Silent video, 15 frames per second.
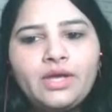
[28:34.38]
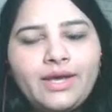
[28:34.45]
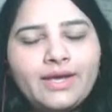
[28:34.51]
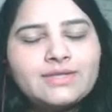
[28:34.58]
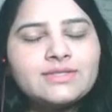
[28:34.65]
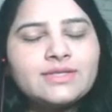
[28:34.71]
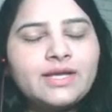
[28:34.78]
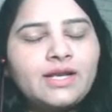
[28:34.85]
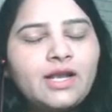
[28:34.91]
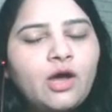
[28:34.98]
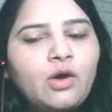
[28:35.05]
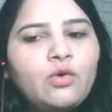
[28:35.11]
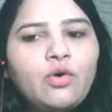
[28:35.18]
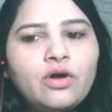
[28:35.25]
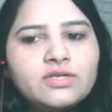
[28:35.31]
Yes, and
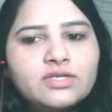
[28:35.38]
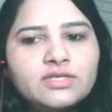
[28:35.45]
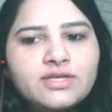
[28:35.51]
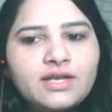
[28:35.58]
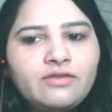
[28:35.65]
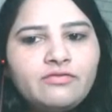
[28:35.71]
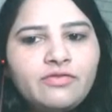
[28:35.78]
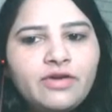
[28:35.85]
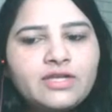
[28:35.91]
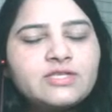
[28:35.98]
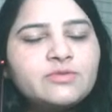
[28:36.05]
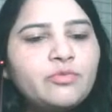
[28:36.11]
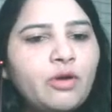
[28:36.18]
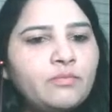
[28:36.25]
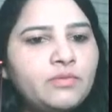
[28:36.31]
now causes and
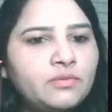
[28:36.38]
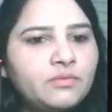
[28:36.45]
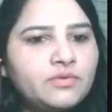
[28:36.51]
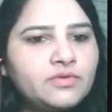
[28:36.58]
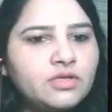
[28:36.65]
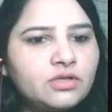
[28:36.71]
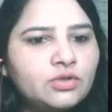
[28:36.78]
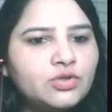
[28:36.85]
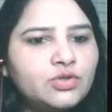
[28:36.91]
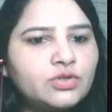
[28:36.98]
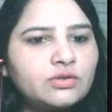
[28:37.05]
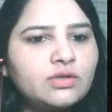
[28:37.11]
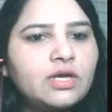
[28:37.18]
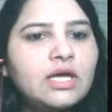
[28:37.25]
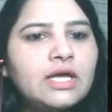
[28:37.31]
effects, problem and
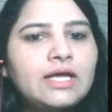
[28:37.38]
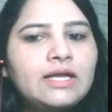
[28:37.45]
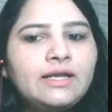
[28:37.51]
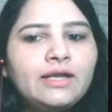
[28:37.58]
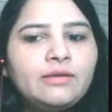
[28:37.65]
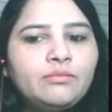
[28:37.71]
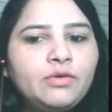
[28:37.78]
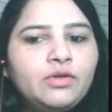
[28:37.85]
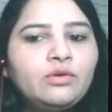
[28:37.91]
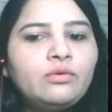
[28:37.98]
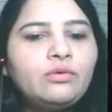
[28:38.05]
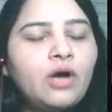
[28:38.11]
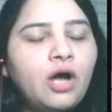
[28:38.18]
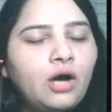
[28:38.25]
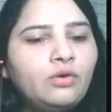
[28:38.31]
solution. Let me
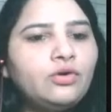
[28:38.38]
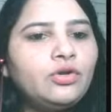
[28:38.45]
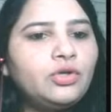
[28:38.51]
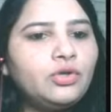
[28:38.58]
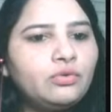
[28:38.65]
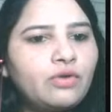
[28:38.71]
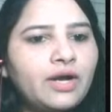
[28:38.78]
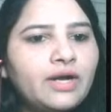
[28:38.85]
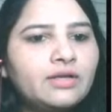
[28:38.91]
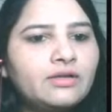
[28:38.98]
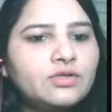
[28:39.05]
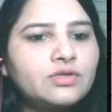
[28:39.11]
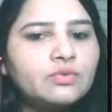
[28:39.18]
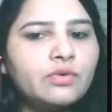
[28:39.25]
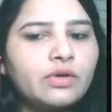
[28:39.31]
know how do you
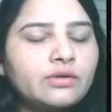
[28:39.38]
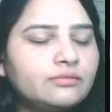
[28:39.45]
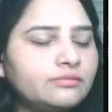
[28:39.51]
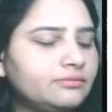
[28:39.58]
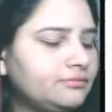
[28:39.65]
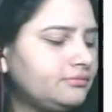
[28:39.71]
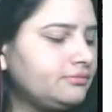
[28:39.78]
write this one.